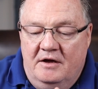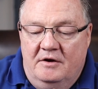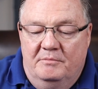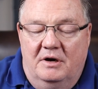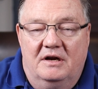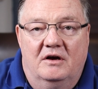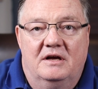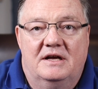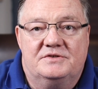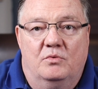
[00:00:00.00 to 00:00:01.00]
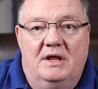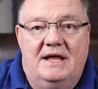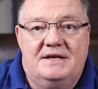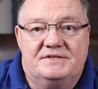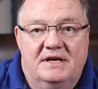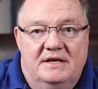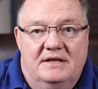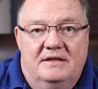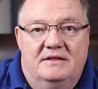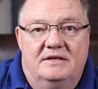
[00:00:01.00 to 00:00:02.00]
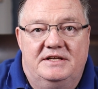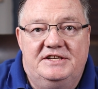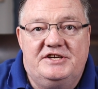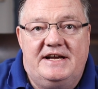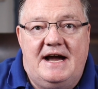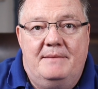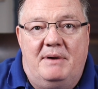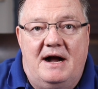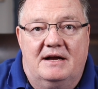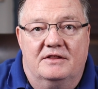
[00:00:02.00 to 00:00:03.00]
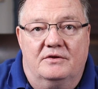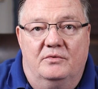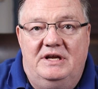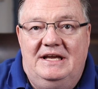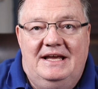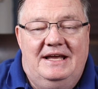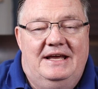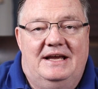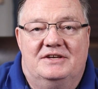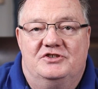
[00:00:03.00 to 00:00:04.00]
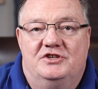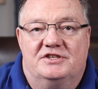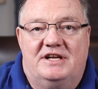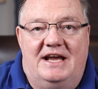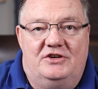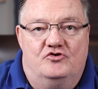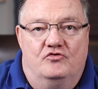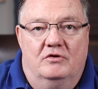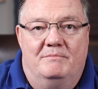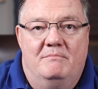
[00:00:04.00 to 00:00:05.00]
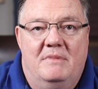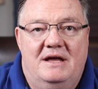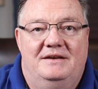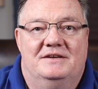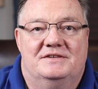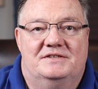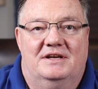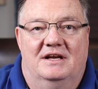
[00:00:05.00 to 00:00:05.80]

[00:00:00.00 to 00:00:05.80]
But as well as the DJI Pocket 3, it's just a tremendous